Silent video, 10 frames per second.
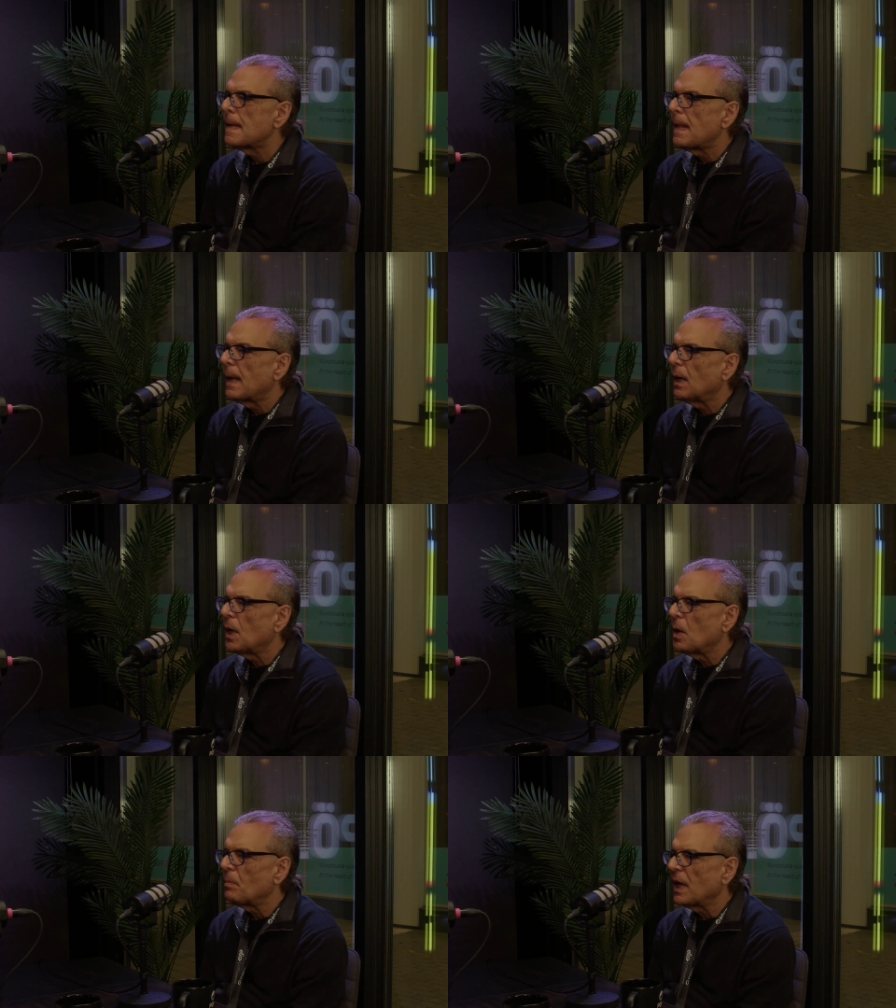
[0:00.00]

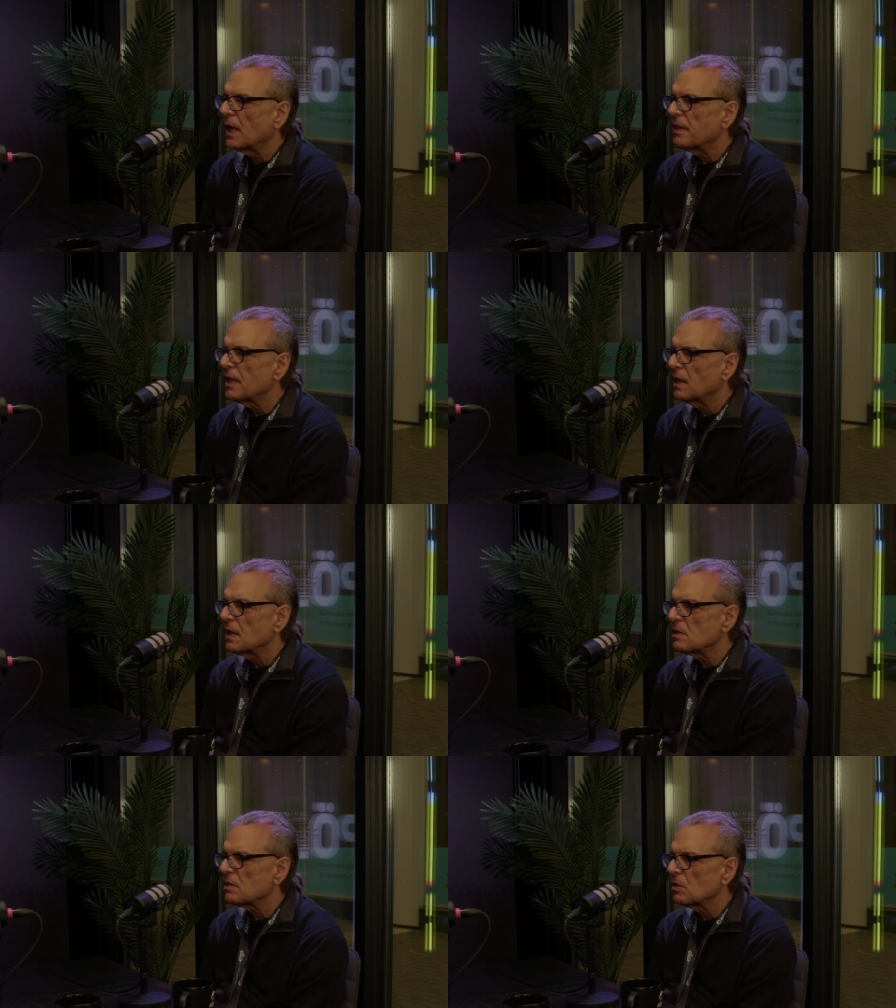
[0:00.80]
Um, and I think
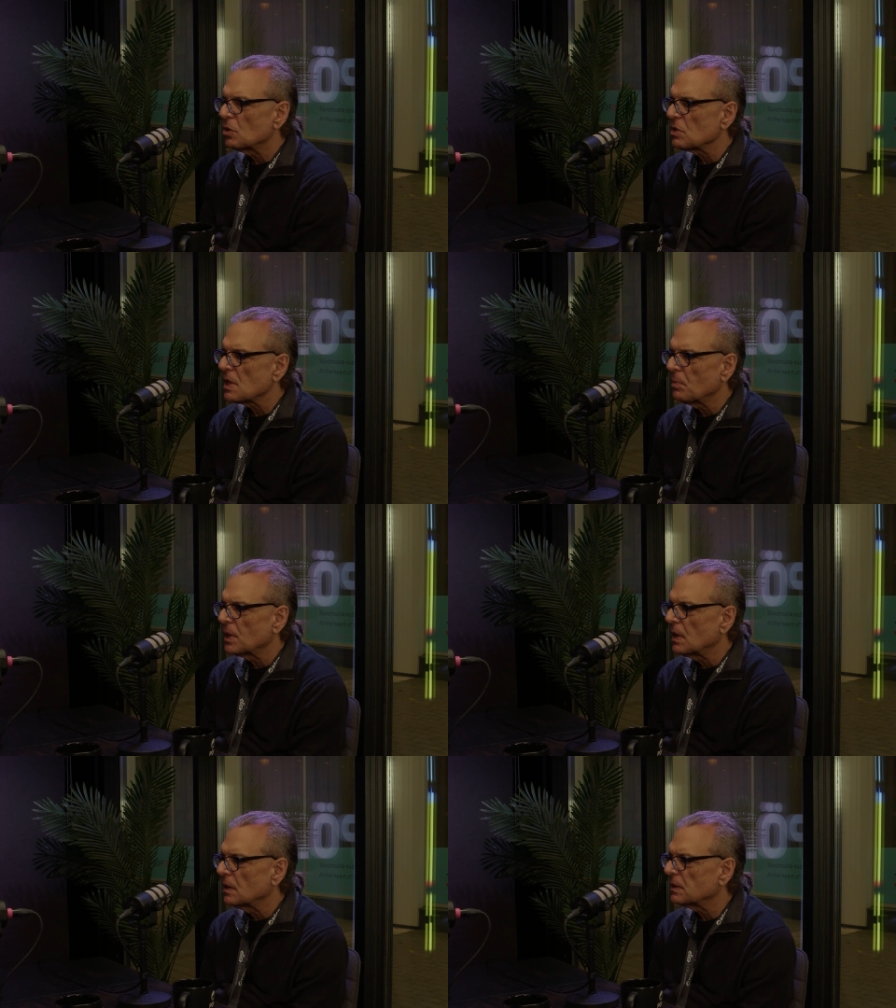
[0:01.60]
it's you know
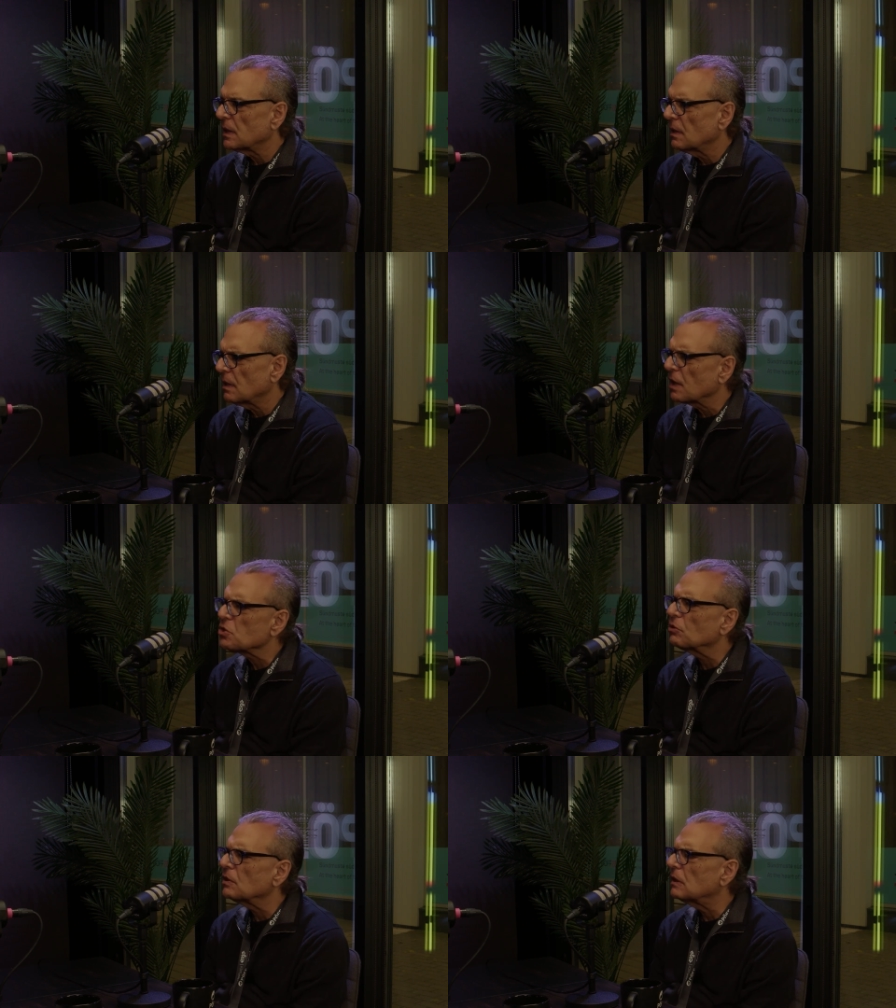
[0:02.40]
somebody else said that
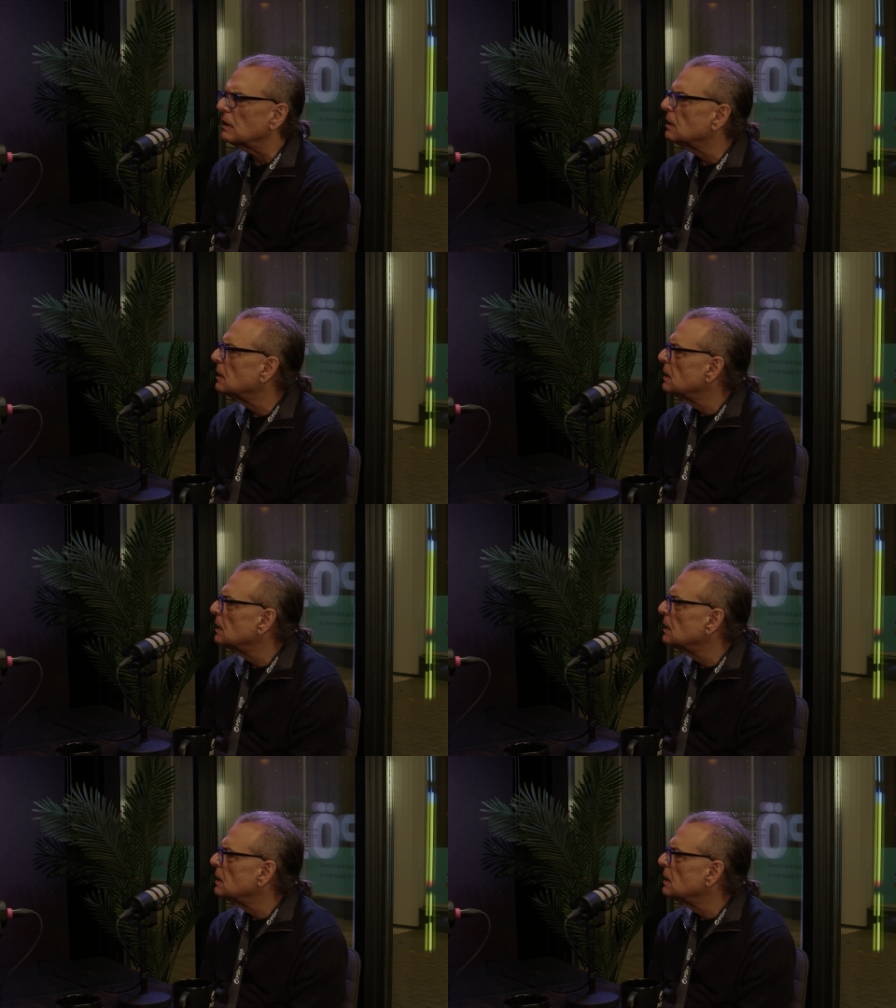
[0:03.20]
actually the